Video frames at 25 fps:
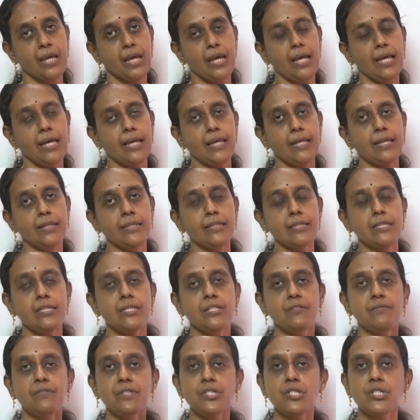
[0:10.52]

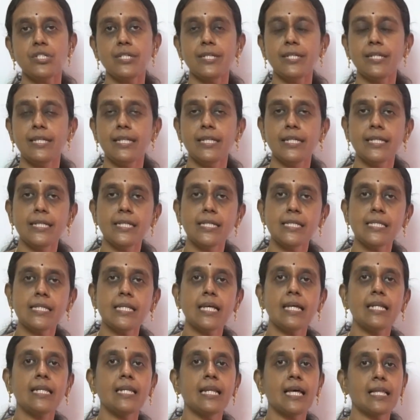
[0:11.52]
And division is
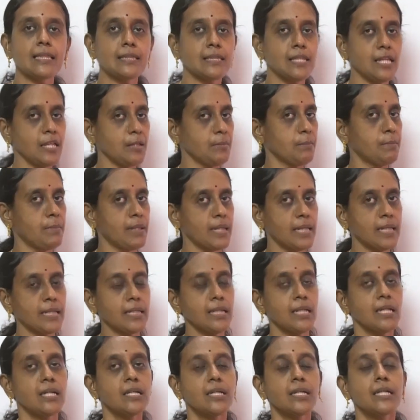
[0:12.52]
nothing but
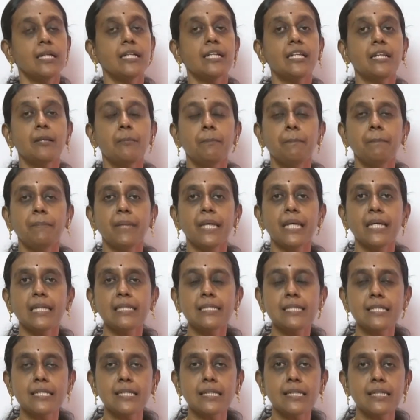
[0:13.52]

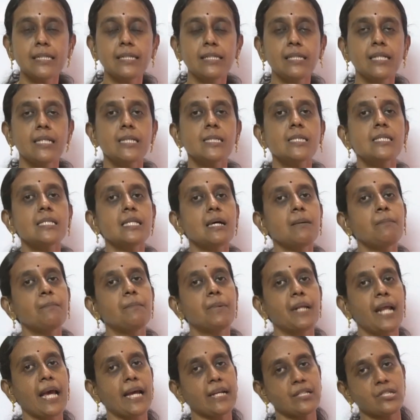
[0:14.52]
repeated
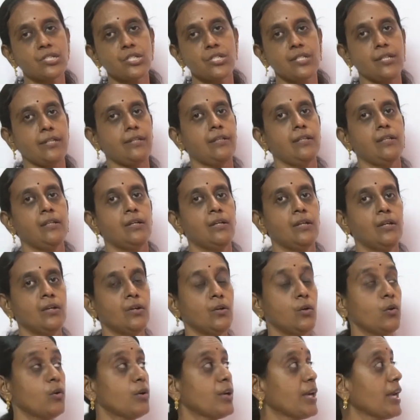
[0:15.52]
subtraction,
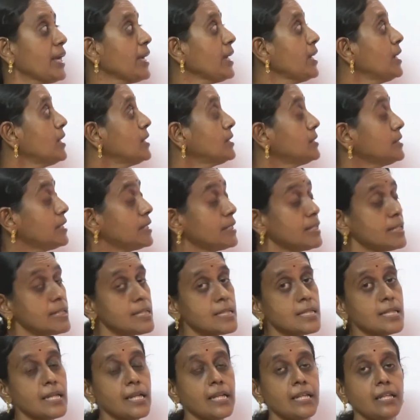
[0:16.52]
okay. That
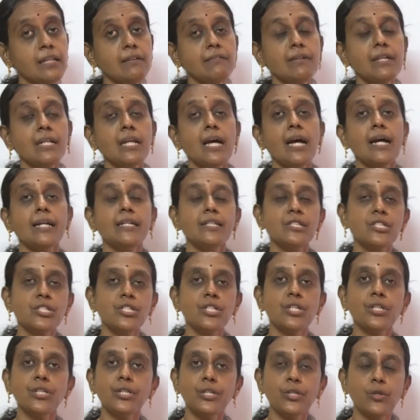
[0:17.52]
is in our
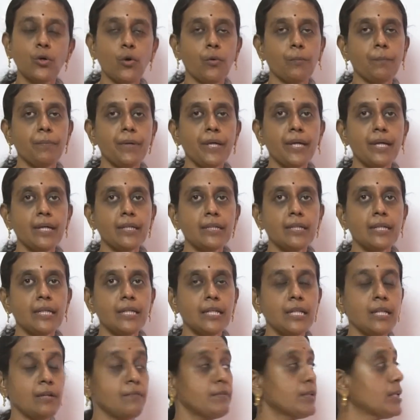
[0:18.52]
addition topic,
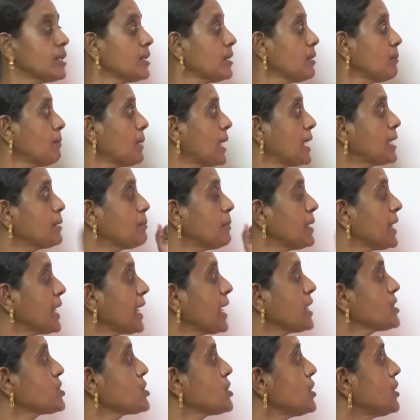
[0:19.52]
in our
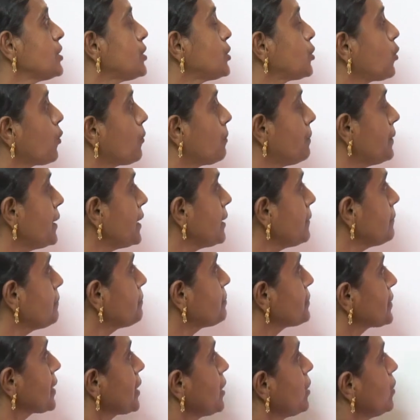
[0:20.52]
multiplication
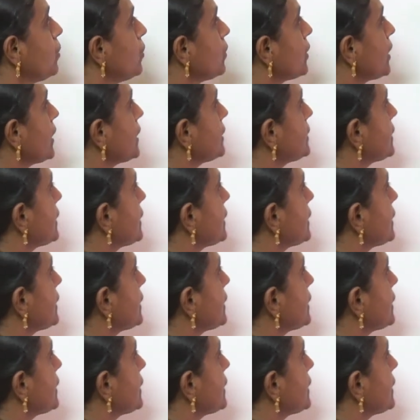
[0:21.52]
topic, okay.